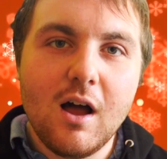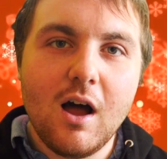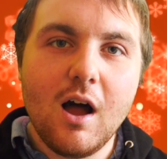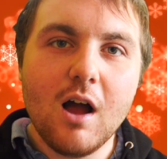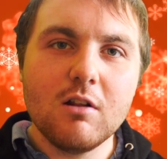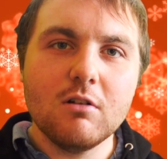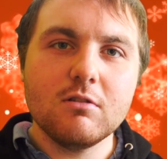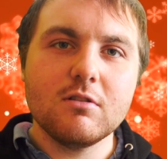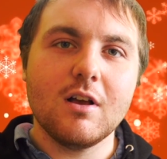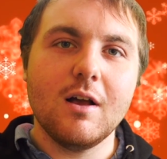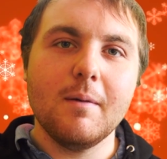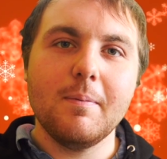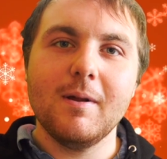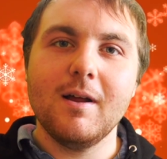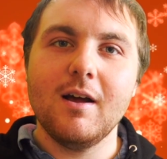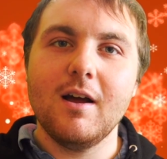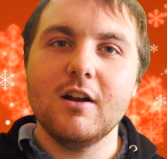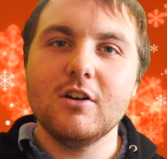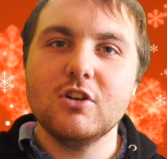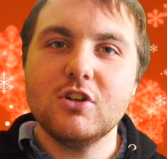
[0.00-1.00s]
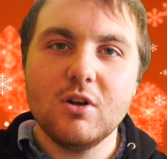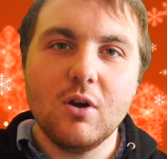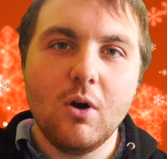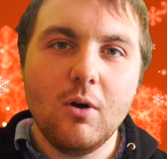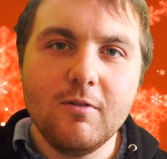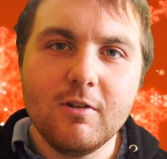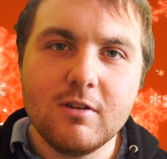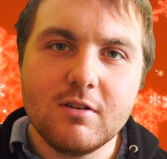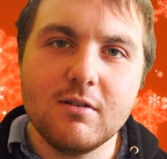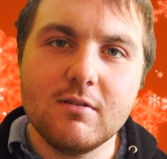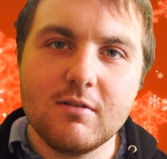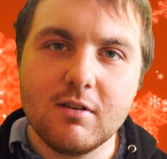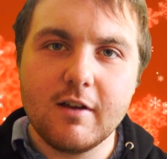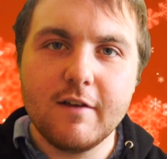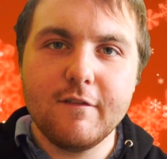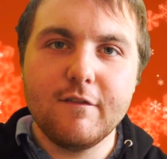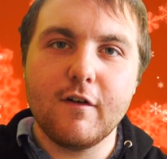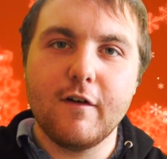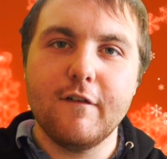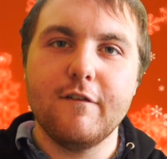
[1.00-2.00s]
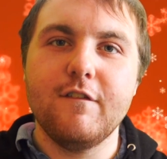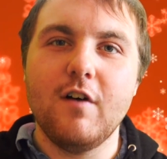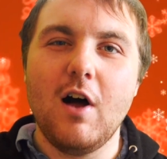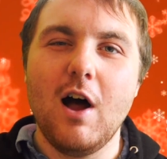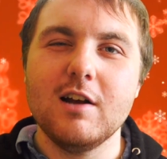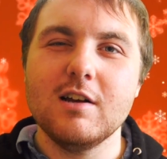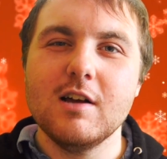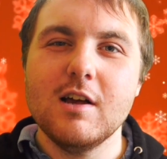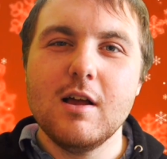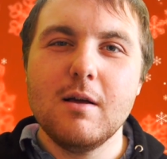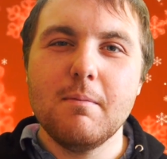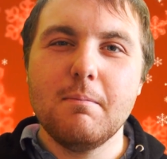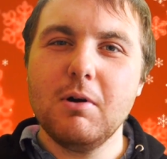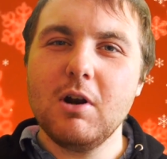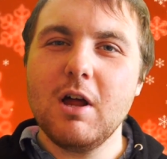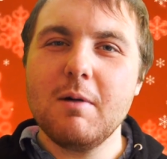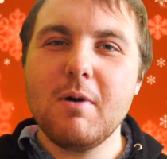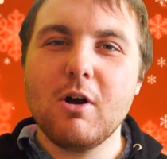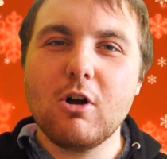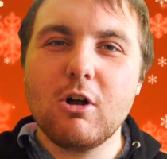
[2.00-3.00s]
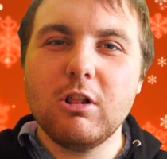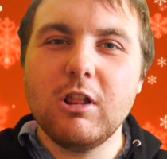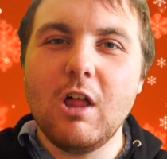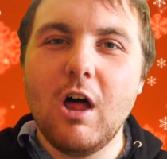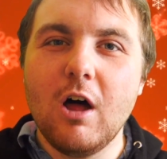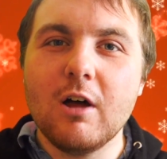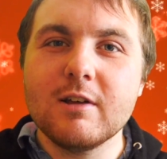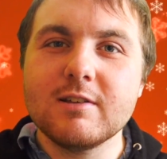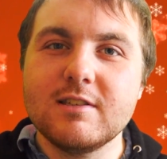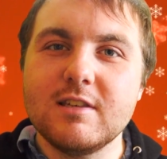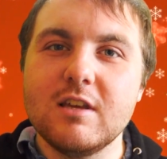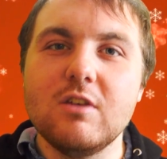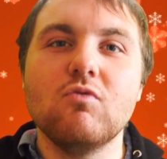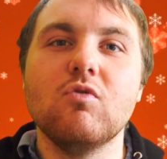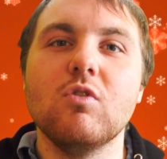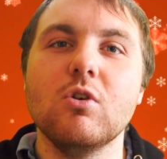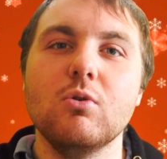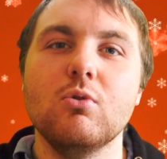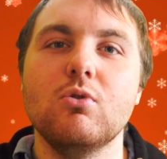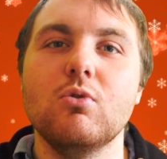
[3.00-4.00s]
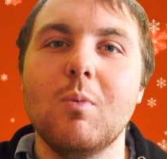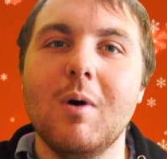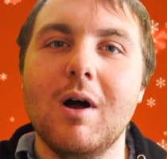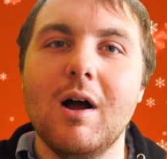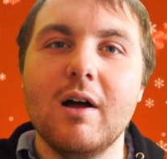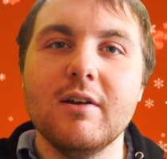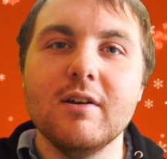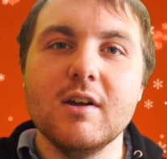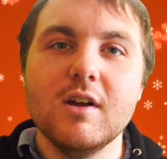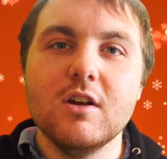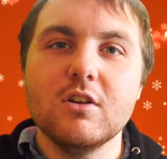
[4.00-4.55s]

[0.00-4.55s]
I looked up at her and she obviously was looking for a fight, but I'm a classy rude word.